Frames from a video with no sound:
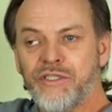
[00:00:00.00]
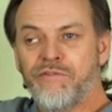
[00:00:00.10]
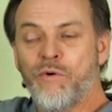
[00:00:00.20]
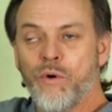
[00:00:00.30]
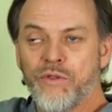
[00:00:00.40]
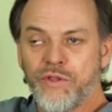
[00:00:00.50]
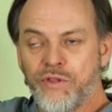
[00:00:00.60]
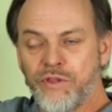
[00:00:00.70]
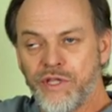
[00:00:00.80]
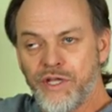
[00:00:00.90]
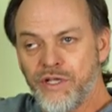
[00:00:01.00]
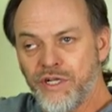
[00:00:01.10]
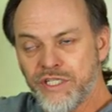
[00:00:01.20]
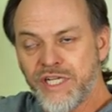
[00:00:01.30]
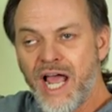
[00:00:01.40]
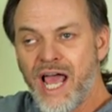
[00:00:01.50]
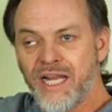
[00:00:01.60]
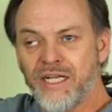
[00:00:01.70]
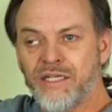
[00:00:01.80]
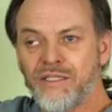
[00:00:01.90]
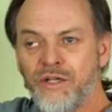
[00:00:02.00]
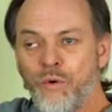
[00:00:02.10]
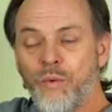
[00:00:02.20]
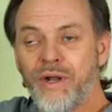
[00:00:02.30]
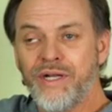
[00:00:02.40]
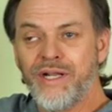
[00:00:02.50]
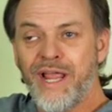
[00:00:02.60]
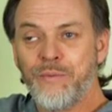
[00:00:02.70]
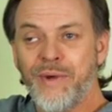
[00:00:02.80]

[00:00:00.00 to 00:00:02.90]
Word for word: for the La Scala when they